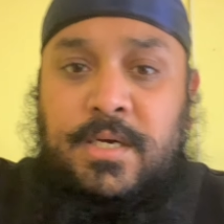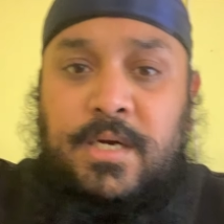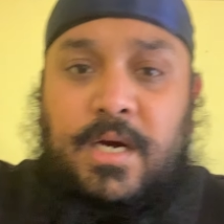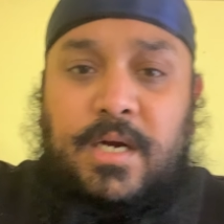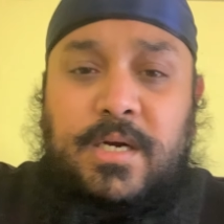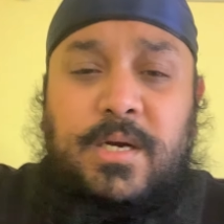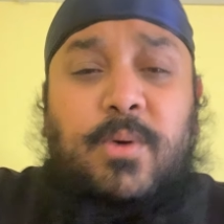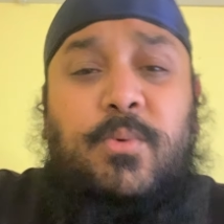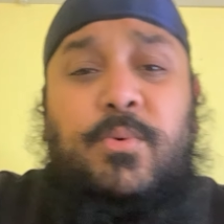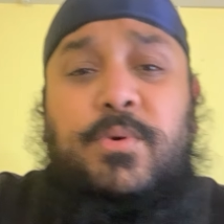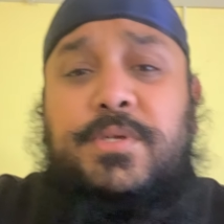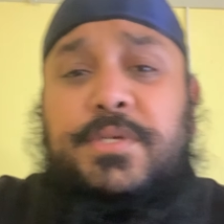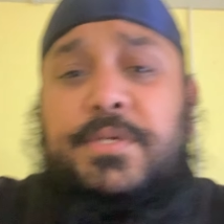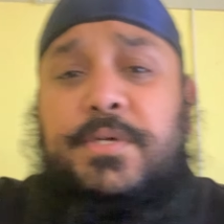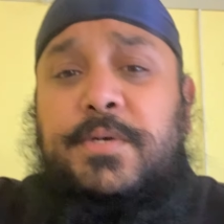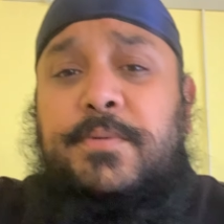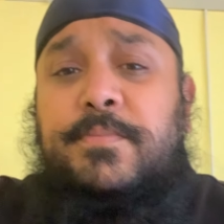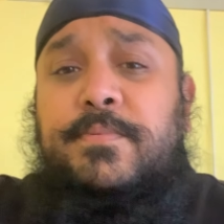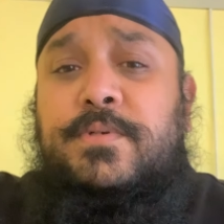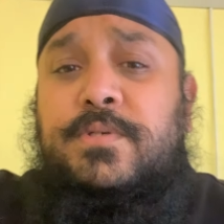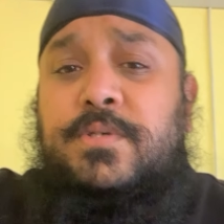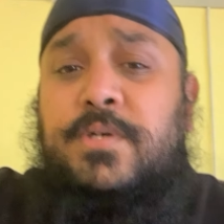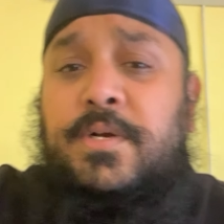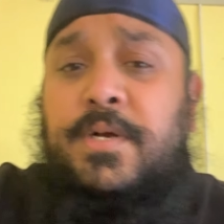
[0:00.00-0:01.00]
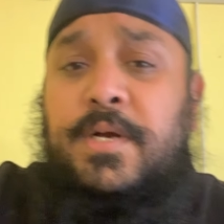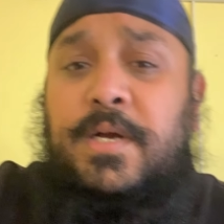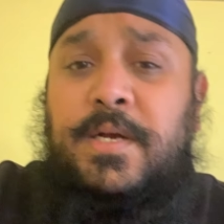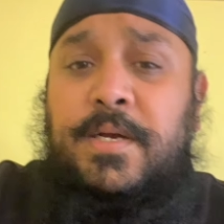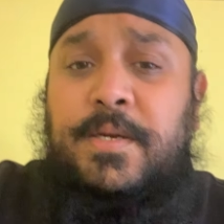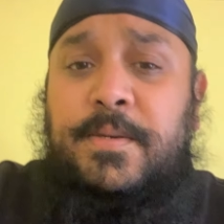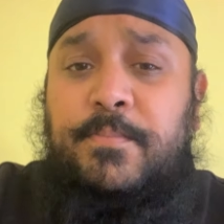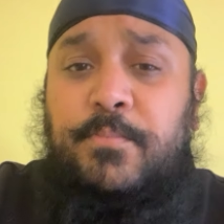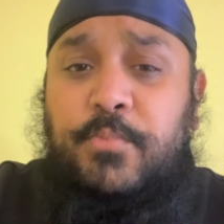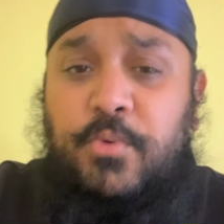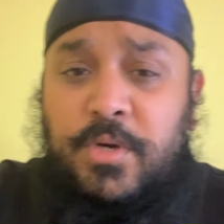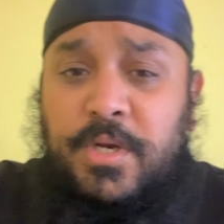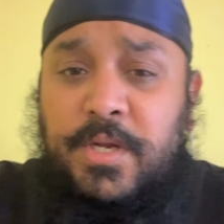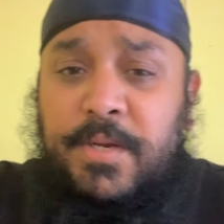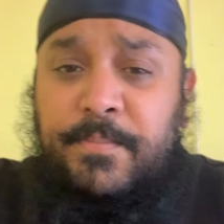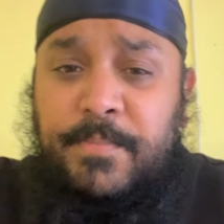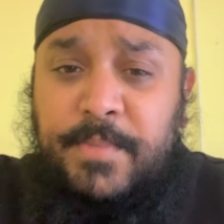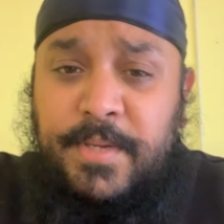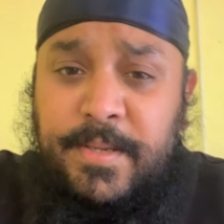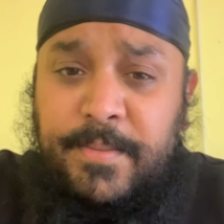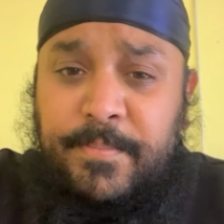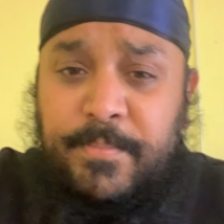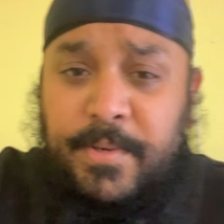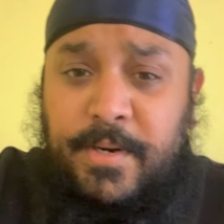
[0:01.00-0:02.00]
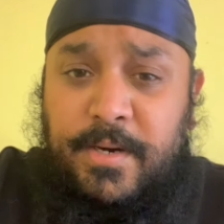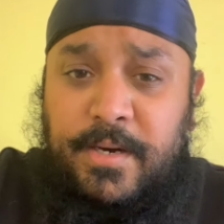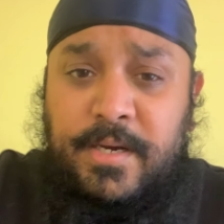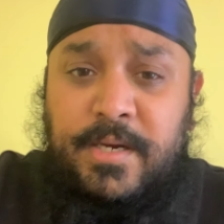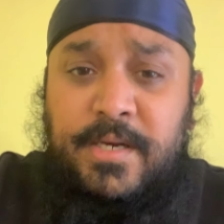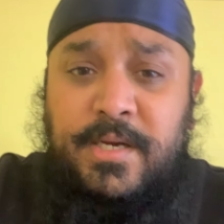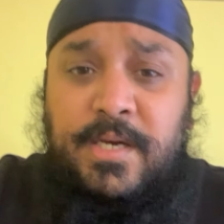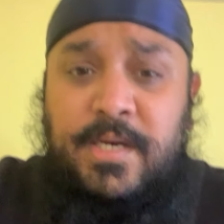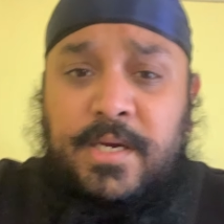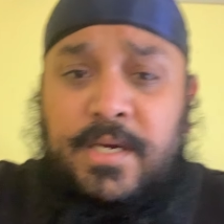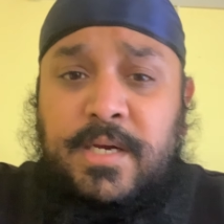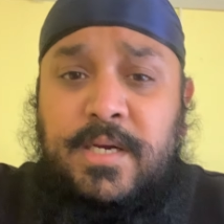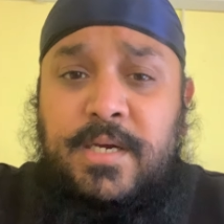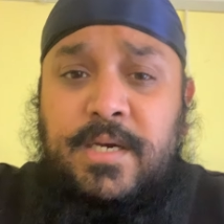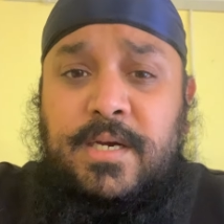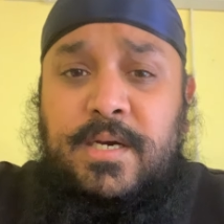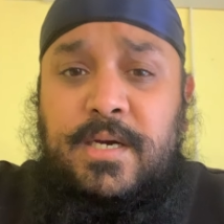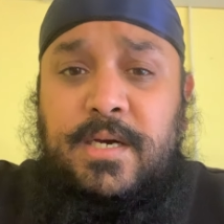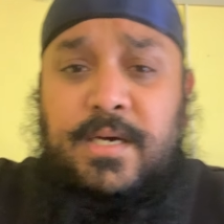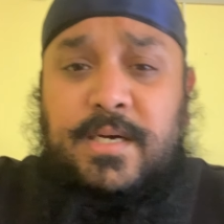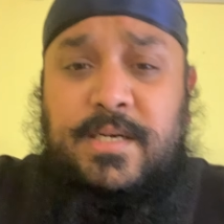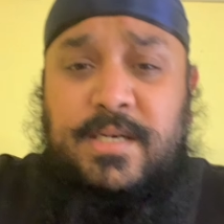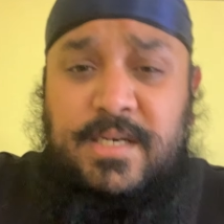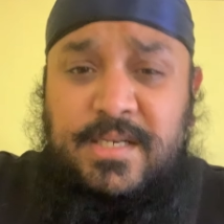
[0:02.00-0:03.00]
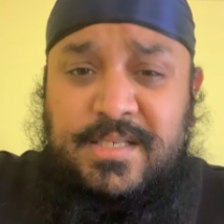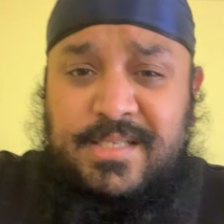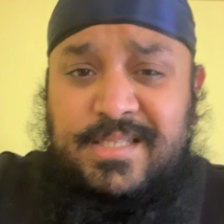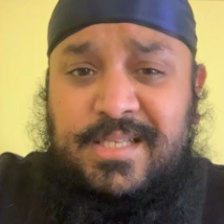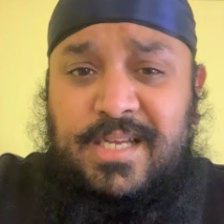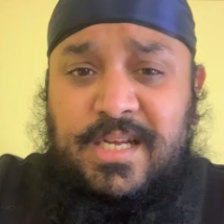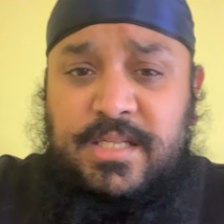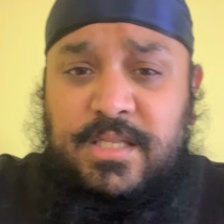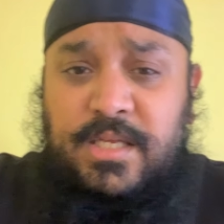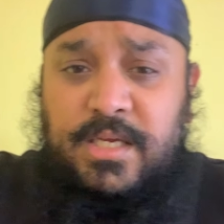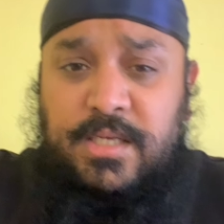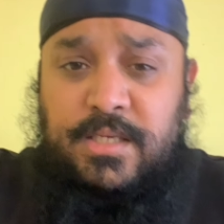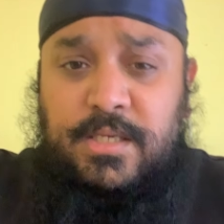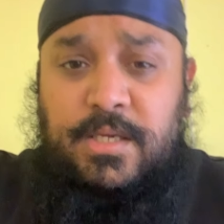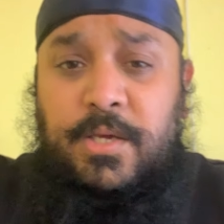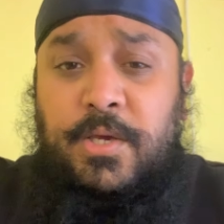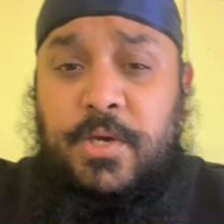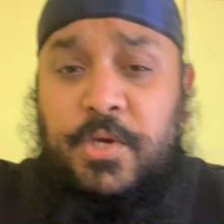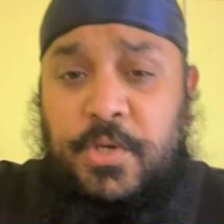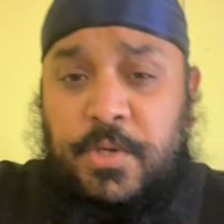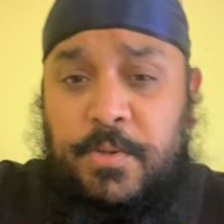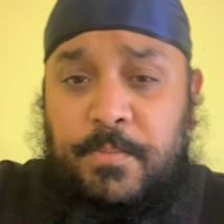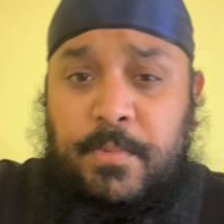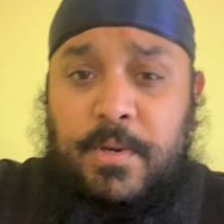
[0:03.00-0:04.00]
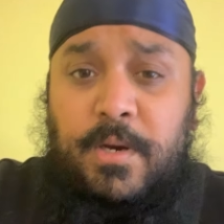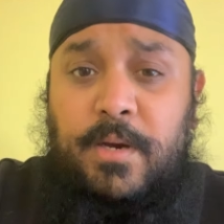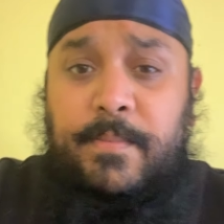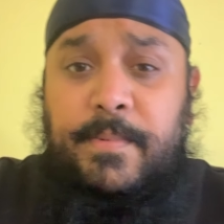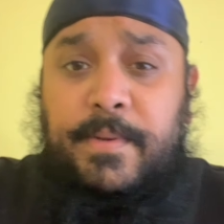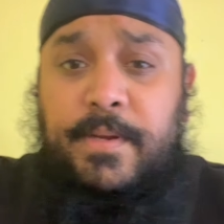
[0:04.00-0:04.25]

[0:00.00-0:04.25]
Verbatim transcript: I don't want you bullying me, but I can understand that you might